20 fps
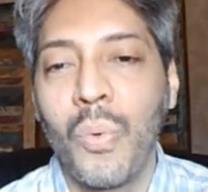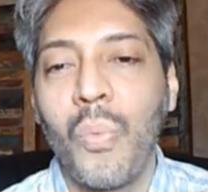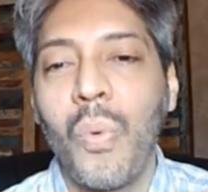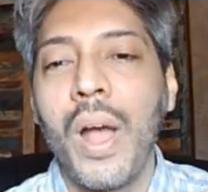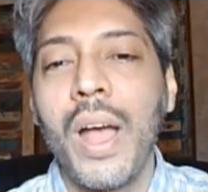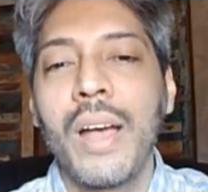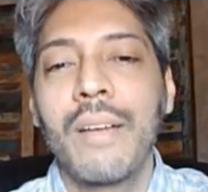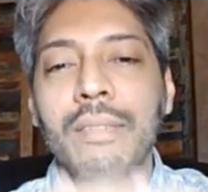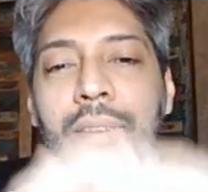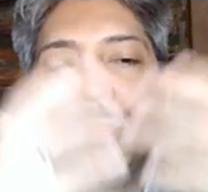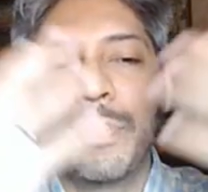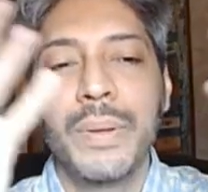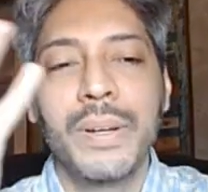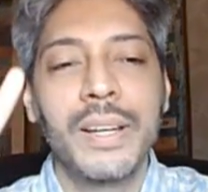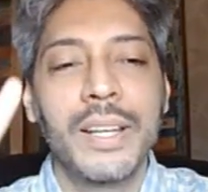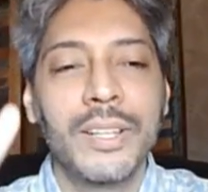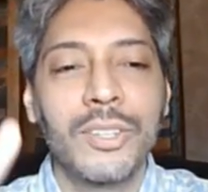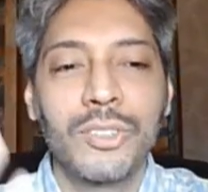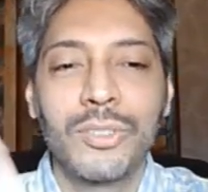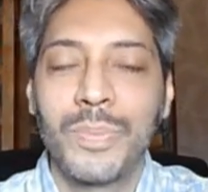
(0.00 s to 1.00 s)
Why are we
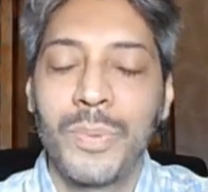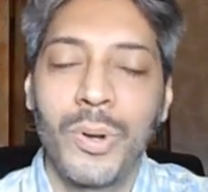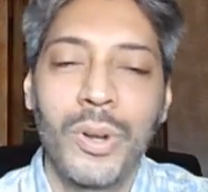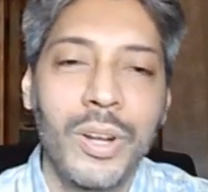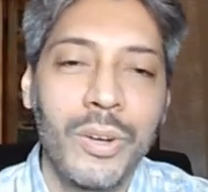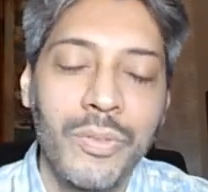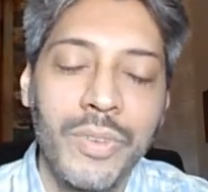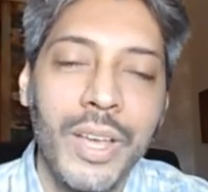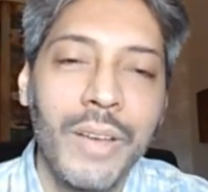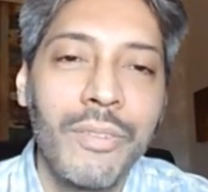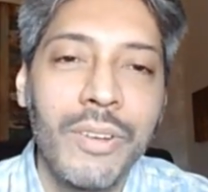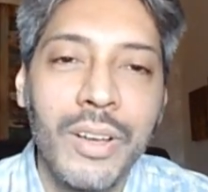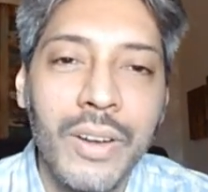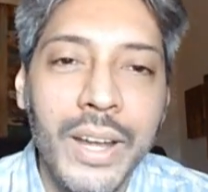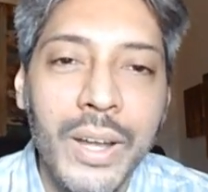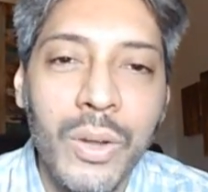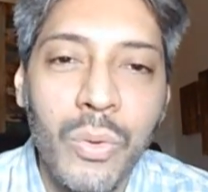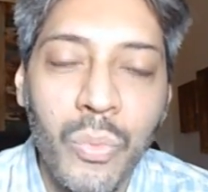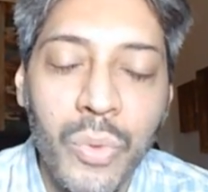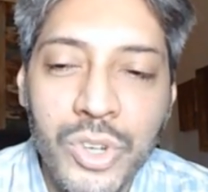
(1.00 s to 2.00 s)
building this product? We have a
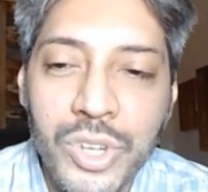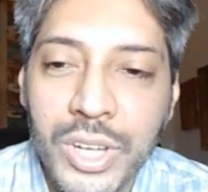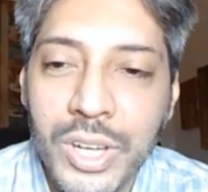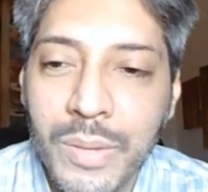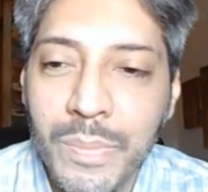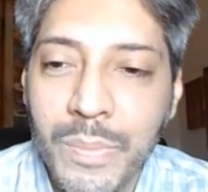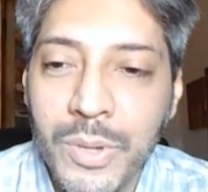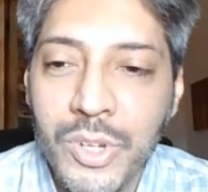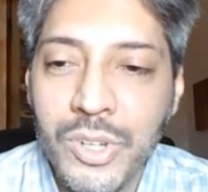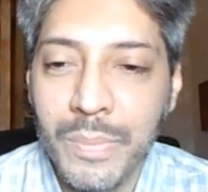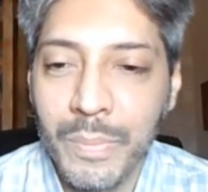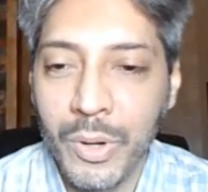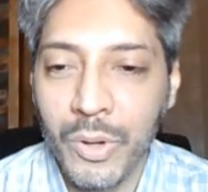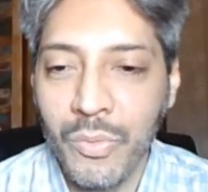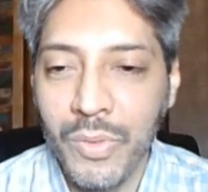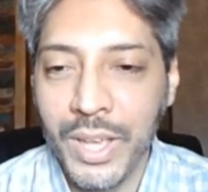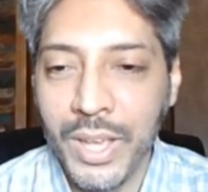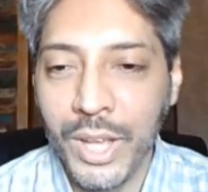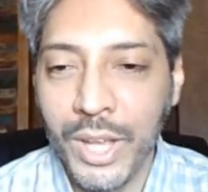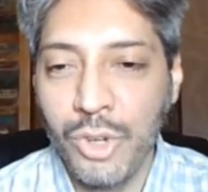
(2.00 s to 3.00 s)
great vision and mission, but
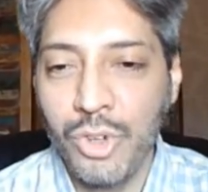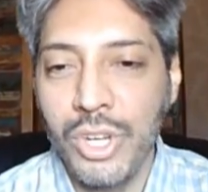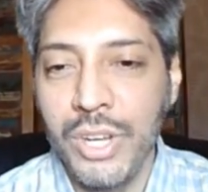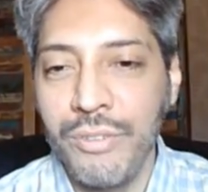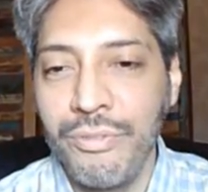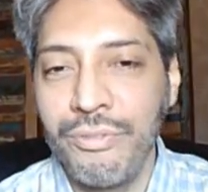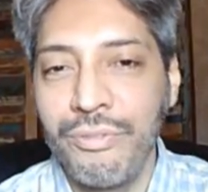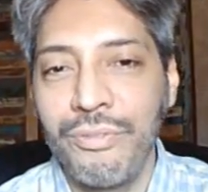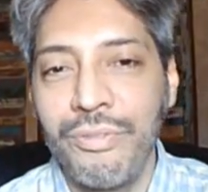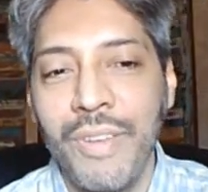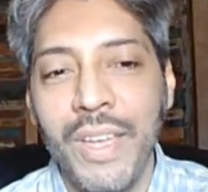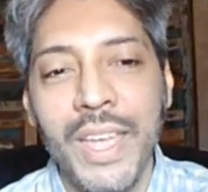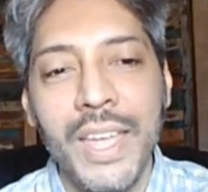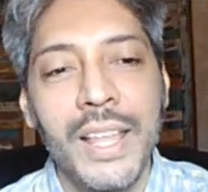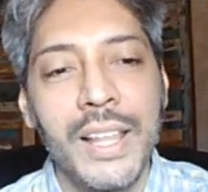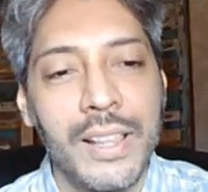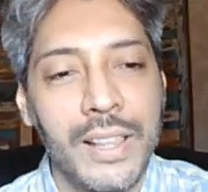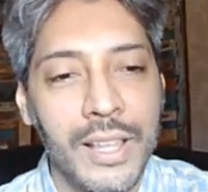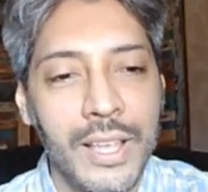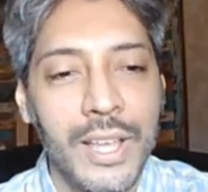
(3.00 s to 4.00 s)
we actually
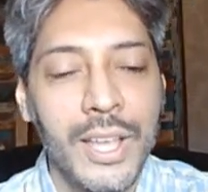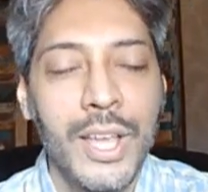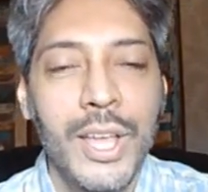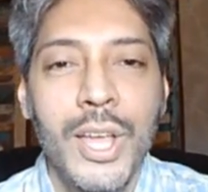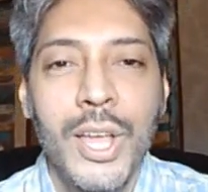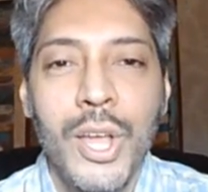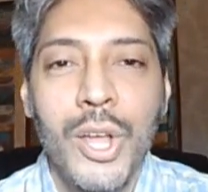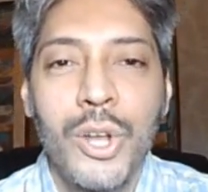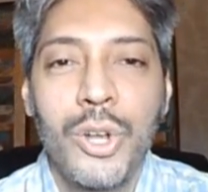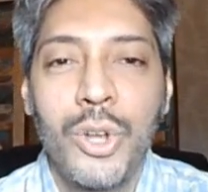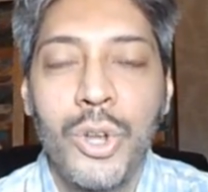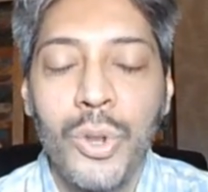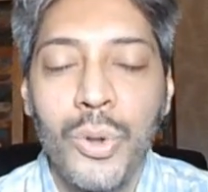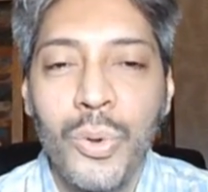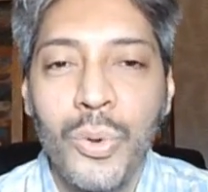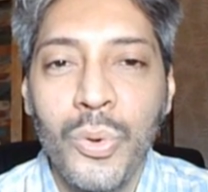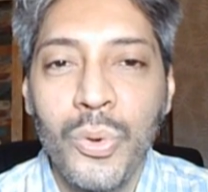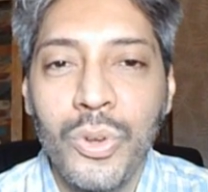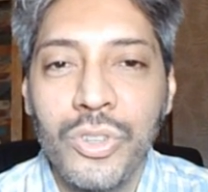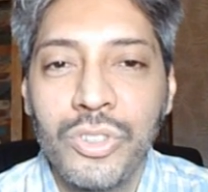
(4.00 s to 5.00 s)
fail
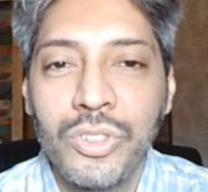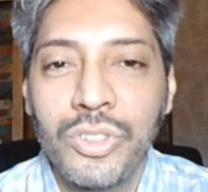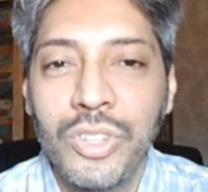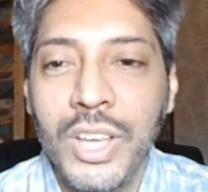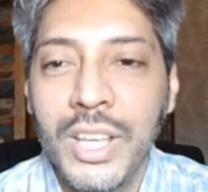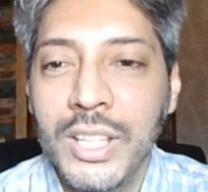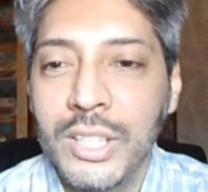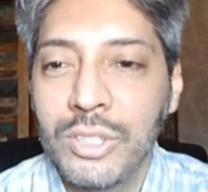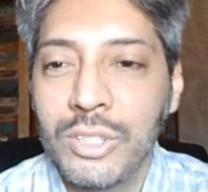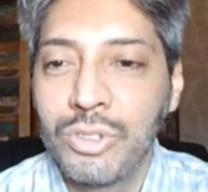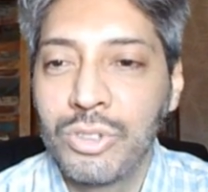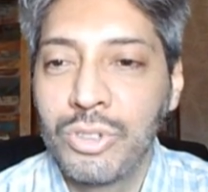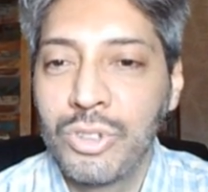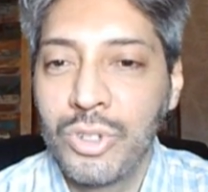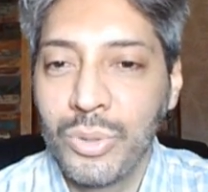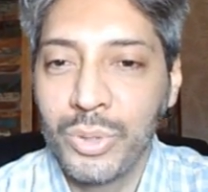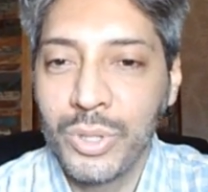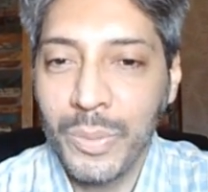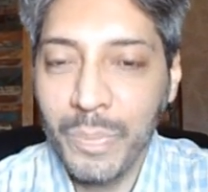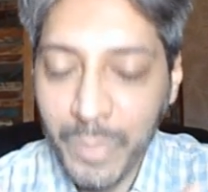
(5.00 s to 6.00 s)
to say this
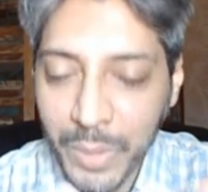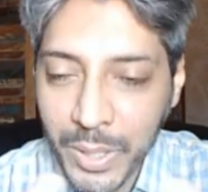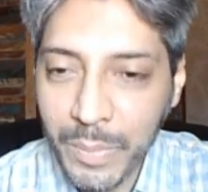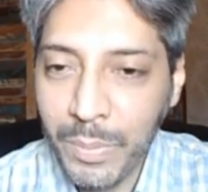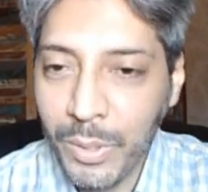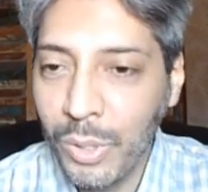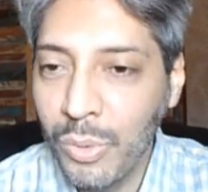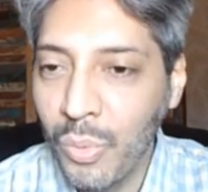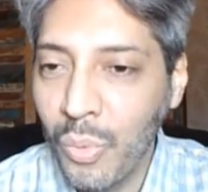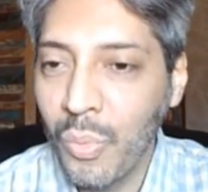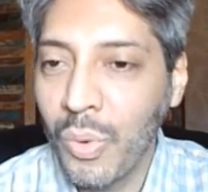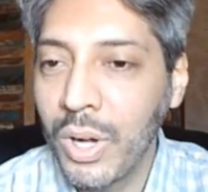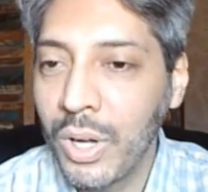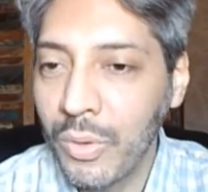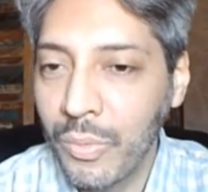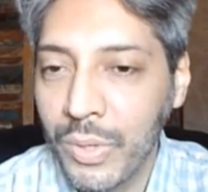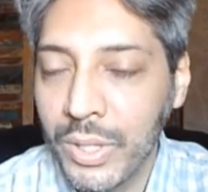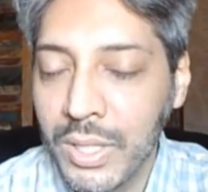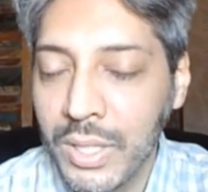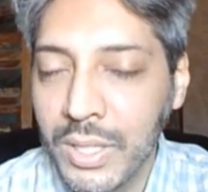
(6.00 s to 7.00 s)
to the people who
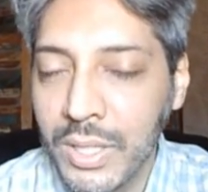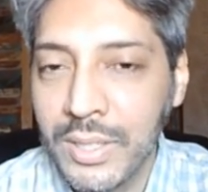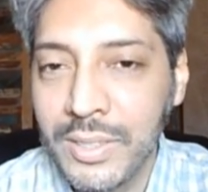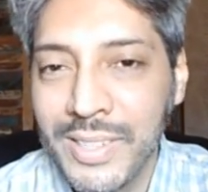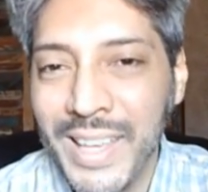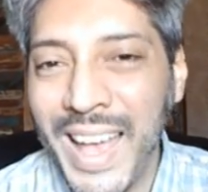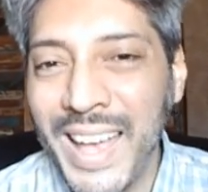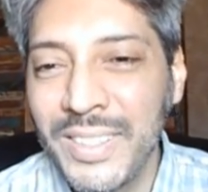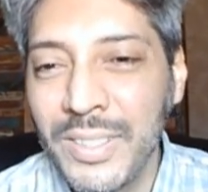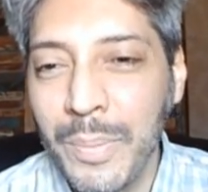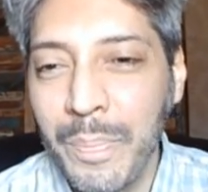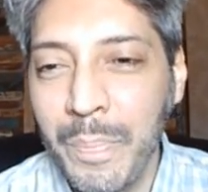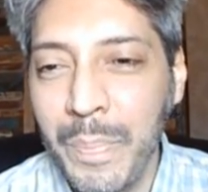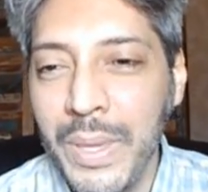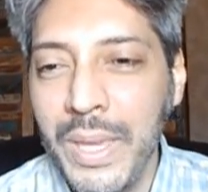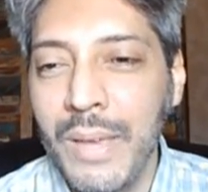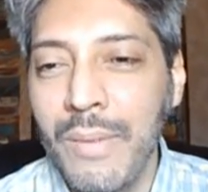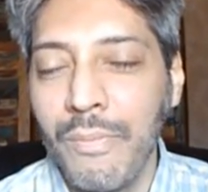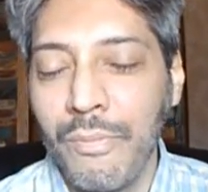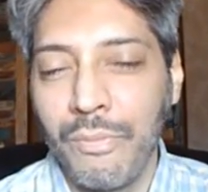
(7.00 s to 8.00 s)
work with us. As a
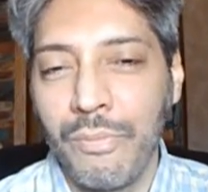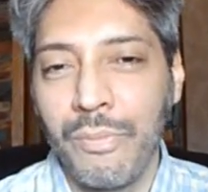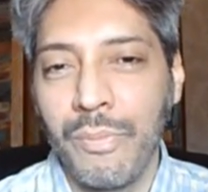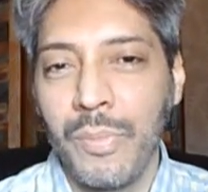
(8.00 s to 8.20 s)
PM,